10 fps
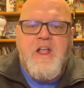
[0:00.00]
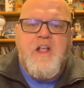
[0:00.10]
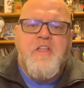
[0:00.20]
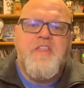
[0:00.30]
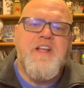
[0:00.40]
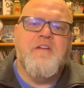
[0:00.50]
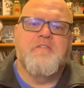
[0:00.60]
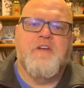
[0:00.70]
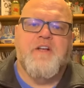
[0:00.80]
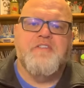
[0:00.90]
Think
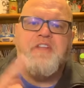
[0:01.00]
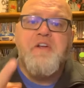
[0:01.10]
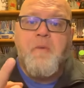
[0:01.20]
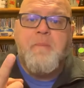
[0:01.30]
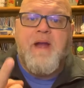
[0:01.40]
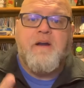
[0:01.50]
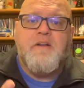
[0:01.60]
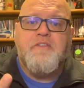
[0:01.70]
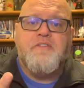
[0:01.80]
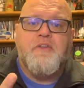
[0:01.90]
of uh, single
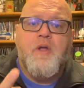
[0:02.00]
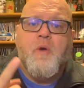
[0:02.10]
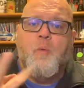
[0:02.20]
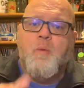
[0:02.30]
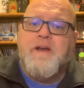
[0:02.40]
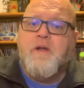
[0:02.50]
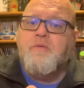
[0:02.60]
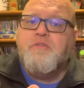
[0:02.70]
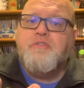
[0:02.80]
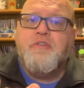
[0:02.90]
parents,
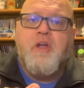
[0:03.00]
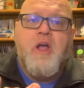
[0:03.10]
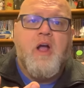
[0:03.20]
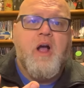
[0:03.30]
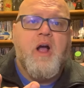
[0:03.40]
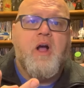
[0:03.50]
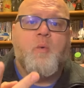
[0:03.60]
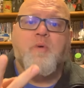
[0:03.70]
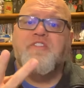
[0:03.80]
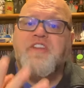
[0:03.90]
widows, uh,
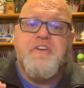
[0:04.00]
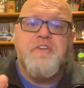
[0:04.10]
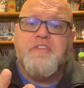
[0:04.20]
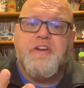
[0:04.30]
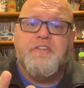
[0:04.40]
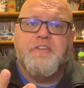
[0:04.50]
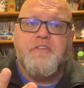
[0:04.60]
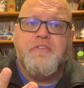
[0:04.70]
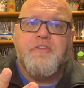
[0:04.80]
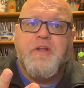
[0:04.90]
or senior
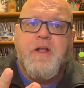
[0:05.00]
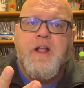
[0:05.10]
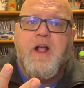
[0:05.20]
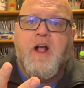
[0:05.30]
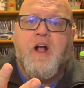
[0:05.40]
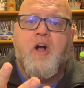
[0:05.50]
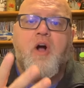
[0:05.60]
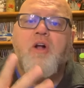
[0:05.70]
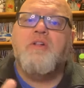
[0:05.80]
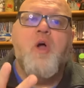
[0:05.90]
citizens, uh,
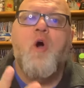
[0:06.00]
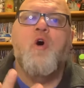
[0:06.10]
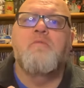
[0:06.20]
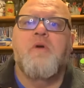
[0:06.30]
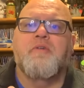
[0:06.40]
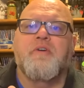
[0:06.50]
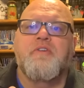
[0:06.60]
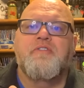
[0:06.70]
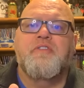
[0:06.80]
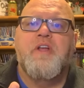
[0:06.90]
all
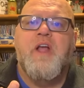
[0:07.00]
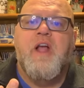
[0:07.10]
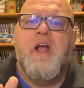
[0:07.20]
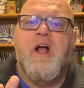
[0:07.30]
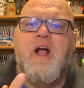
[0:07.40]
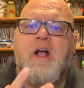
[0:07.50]
homeowners uh,